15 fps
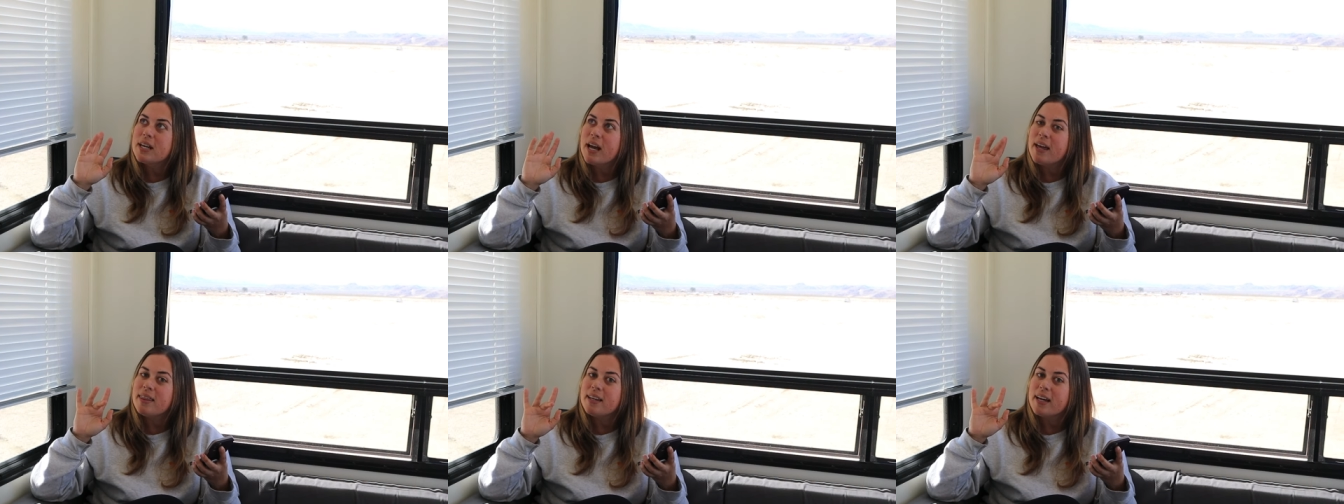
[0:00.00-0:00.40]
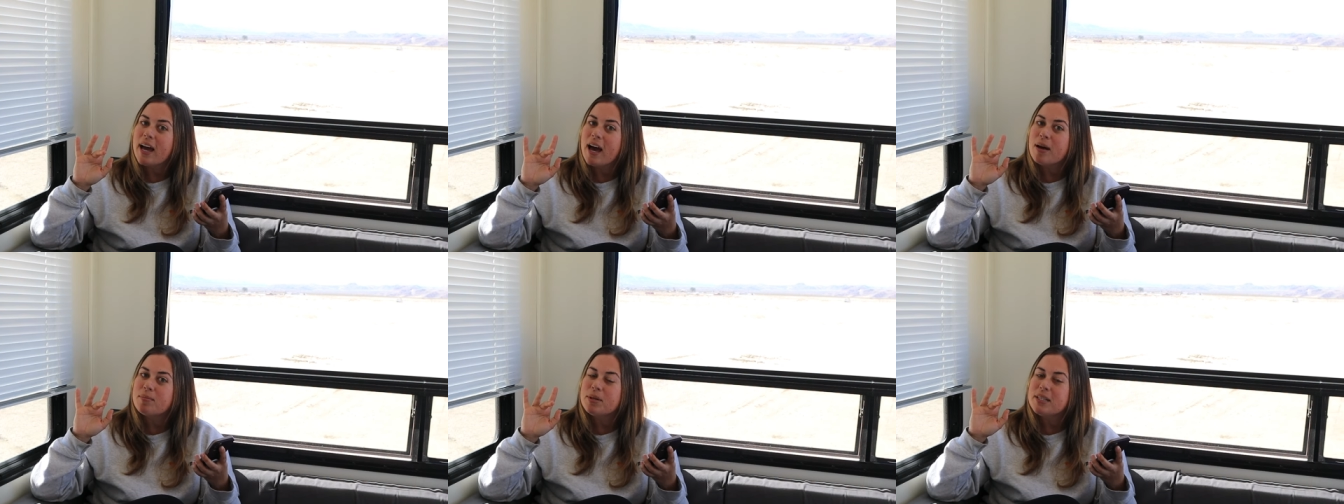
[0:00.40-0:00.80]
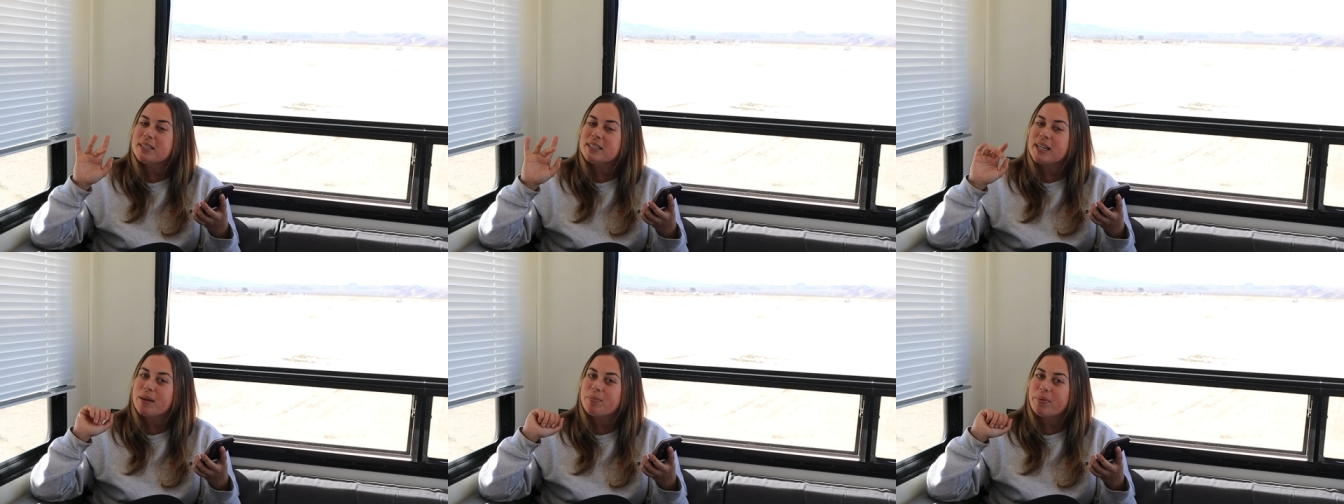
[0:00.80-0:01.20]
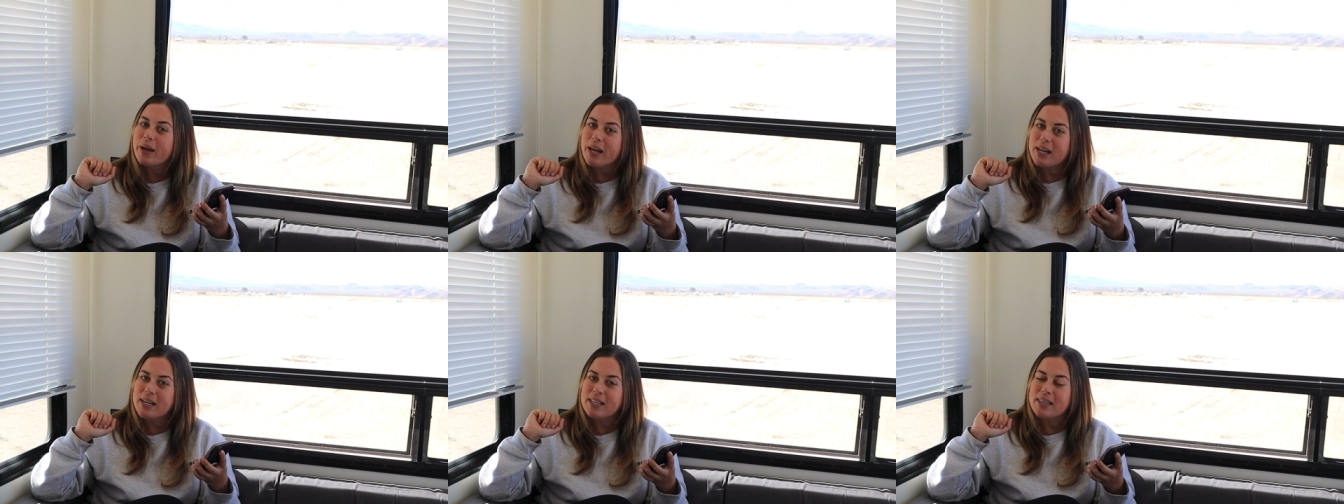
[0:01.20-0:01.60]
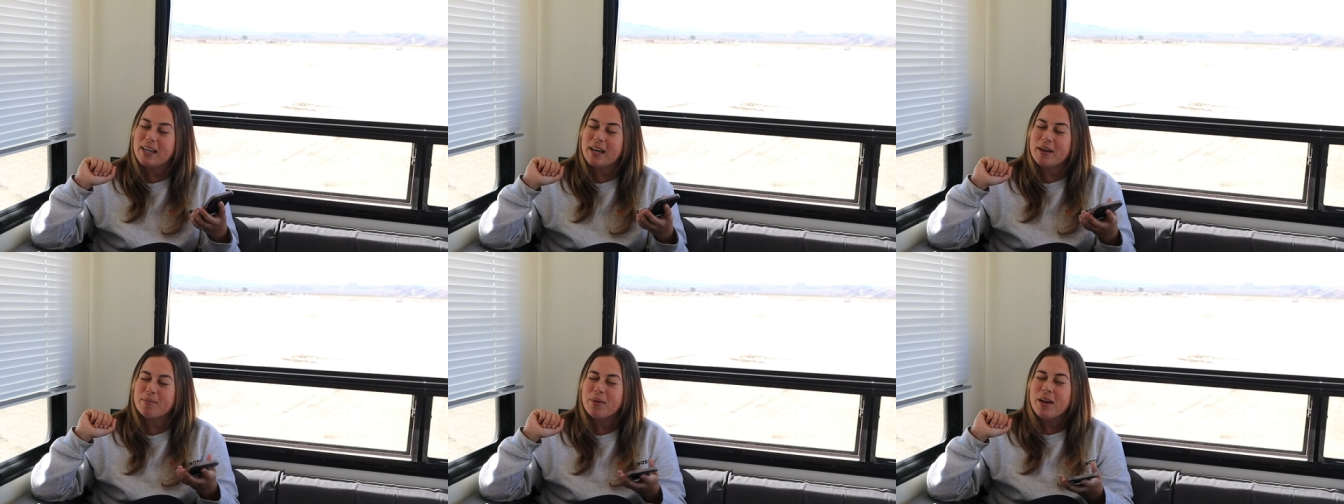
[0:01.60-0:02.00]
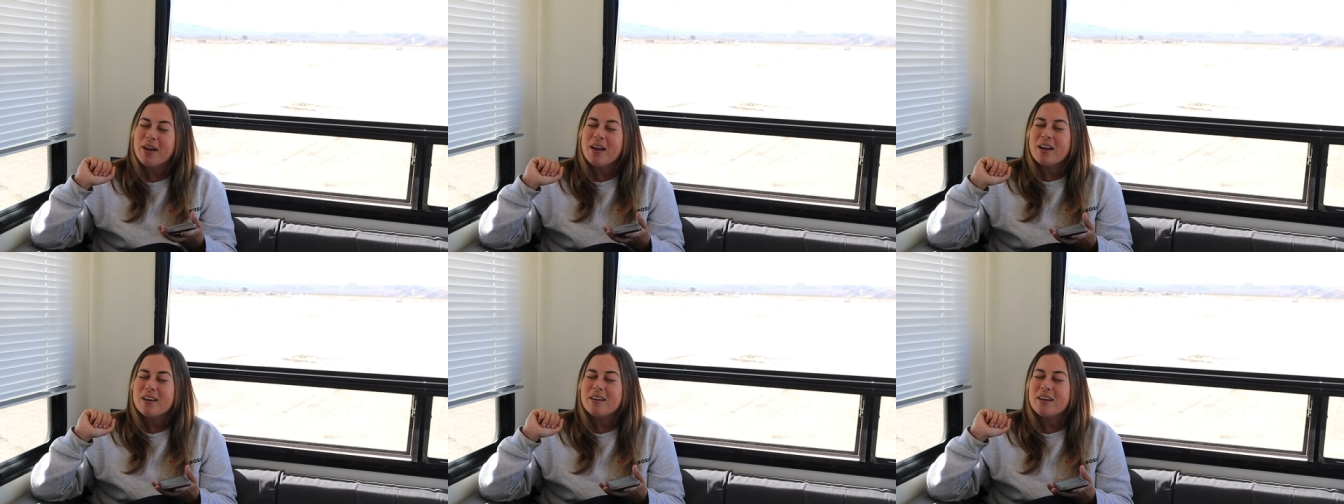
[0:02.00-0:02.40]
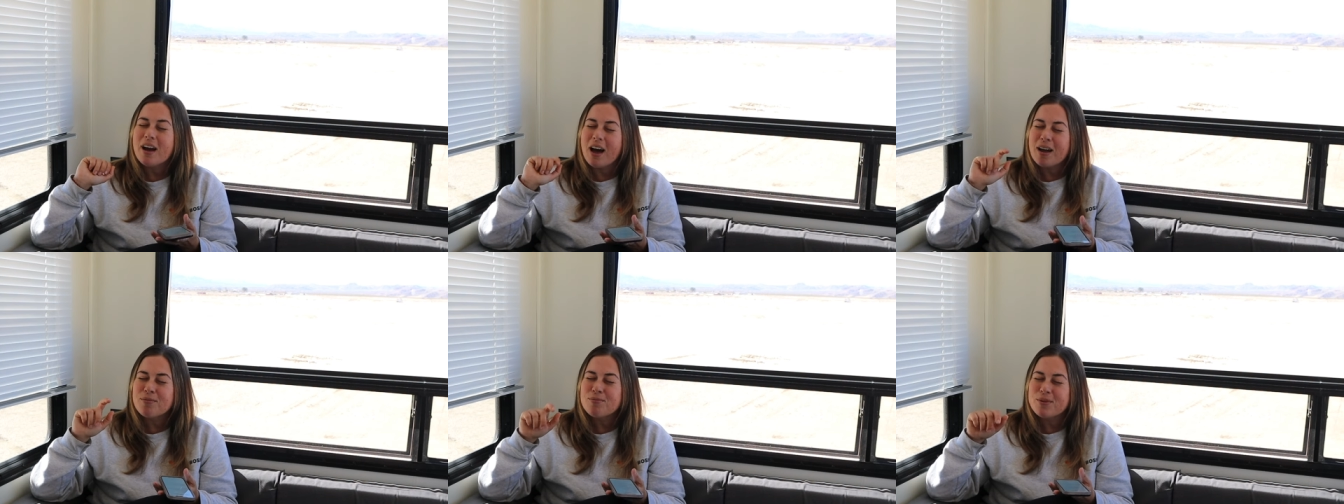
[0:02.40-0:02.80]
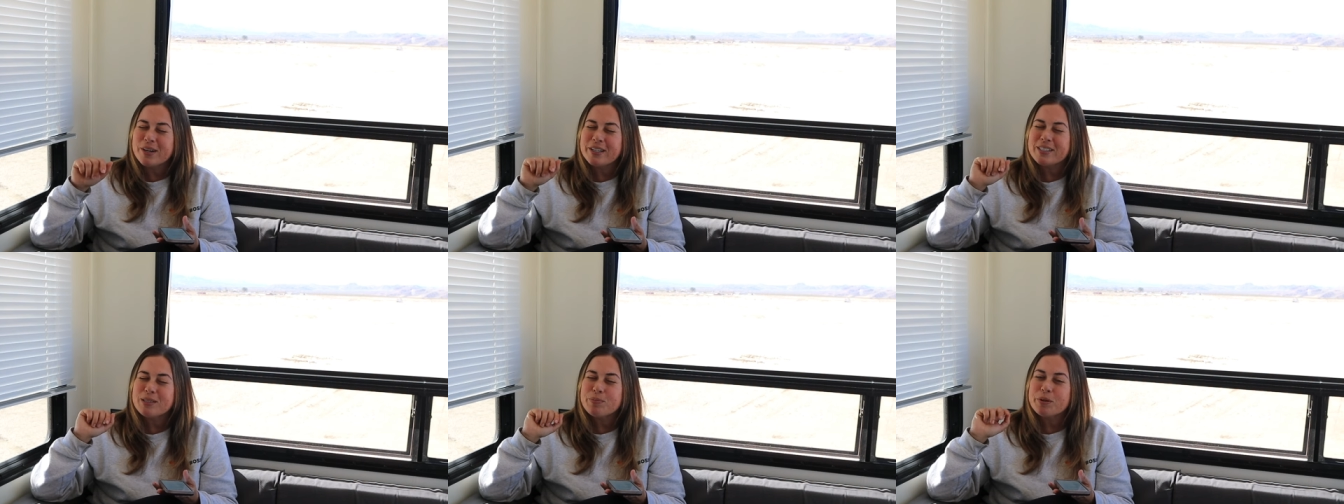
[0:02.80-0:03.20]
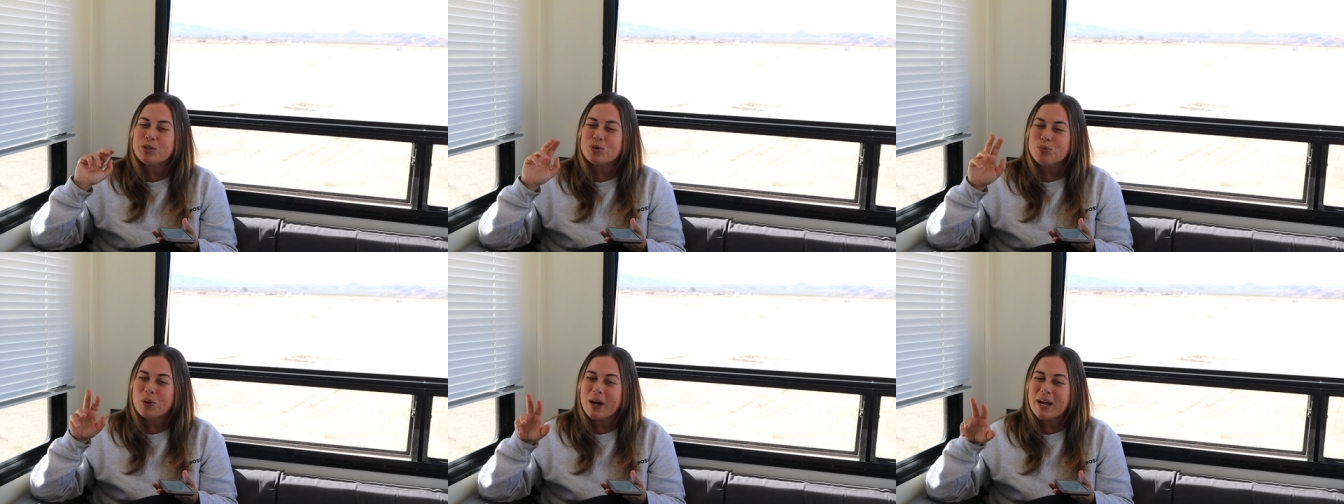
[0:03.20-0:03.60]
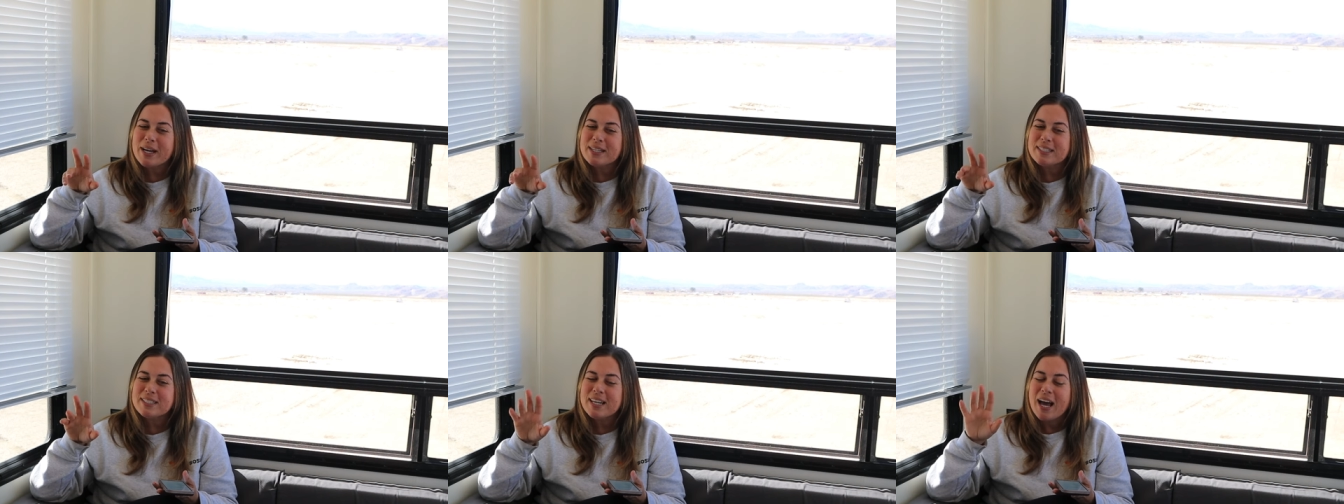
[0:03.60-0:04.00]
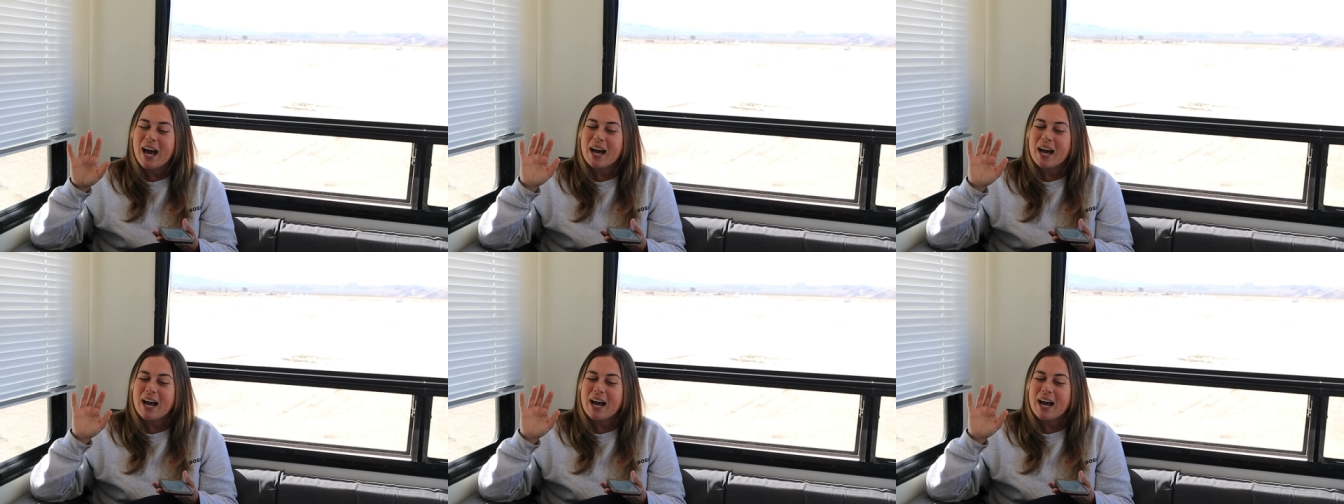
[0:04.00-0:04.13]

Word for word: and the cabinets and painted them not once but twice.